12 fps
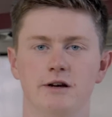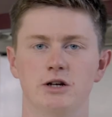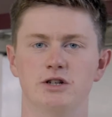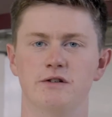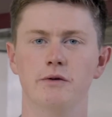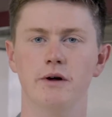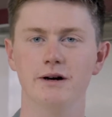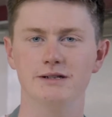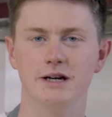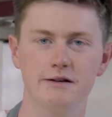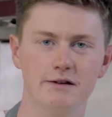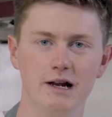dish is, although
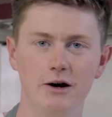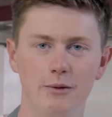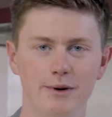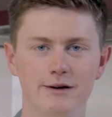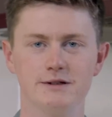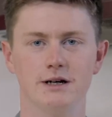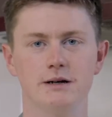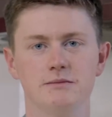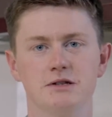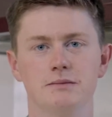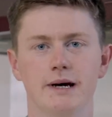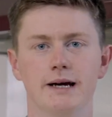it takes a little bit of
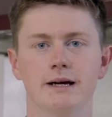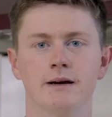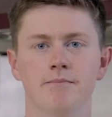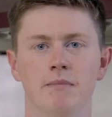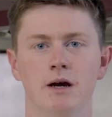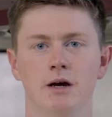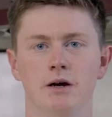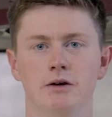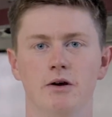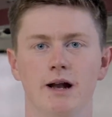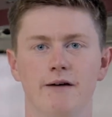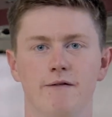time to make,
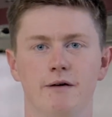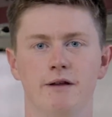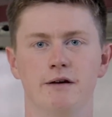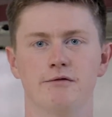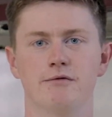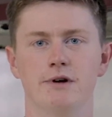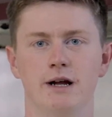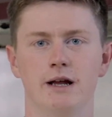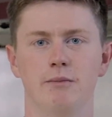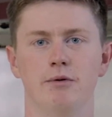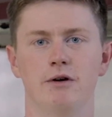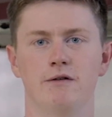you're left with this
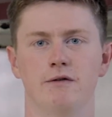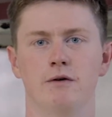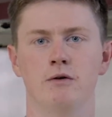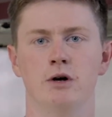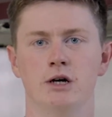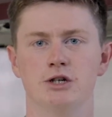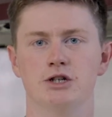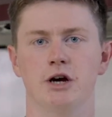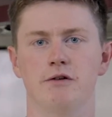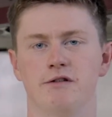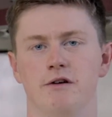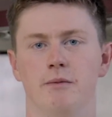really beautiful
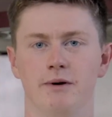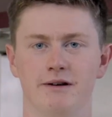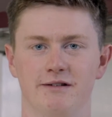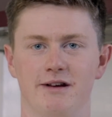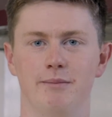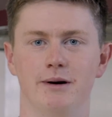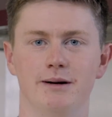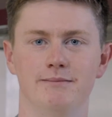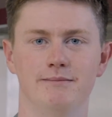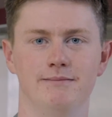show-stopping supper.